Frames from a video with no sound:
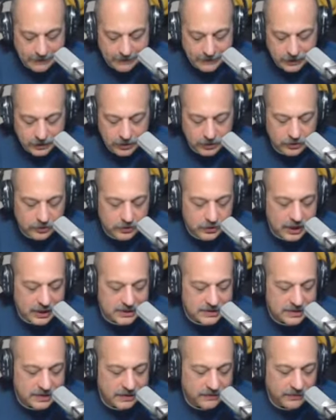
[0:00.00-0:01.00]
You know, you
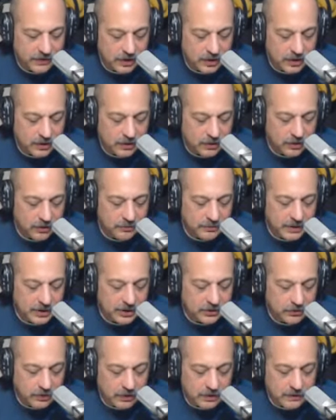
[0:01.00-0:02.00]
guys have heard me
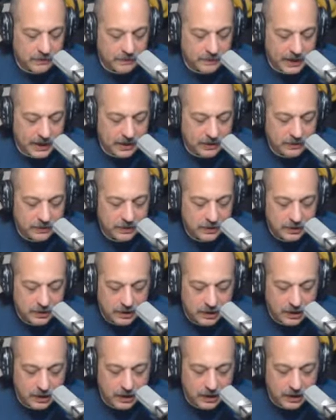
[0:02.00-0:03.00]
talk about
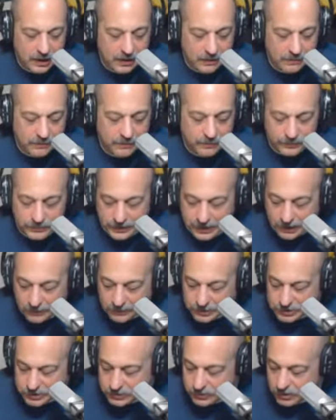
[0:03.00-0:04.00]

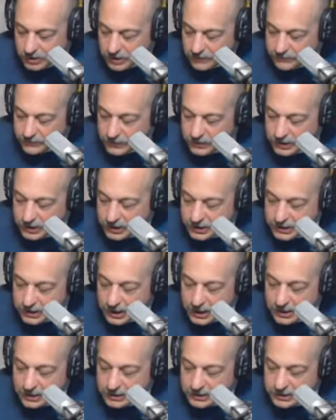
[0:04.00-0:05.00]
Terrence Crawford and
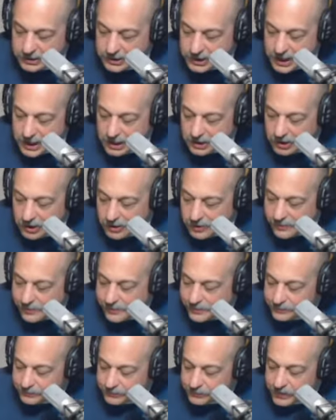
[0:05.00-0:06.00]
Canelo,
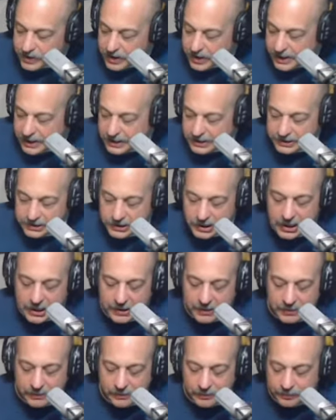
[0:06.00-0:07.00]
and
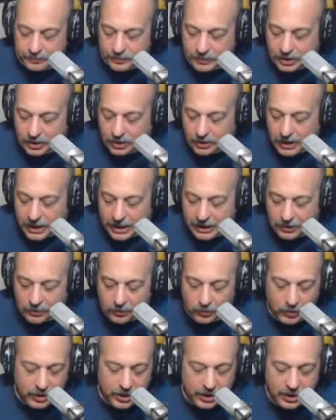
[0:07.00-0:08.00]
you know how
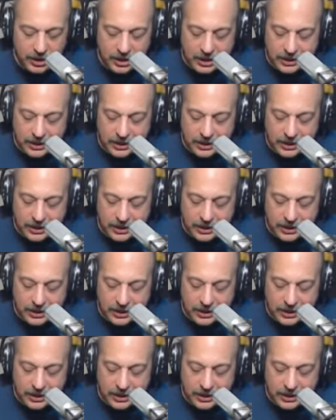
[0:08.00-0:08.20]
we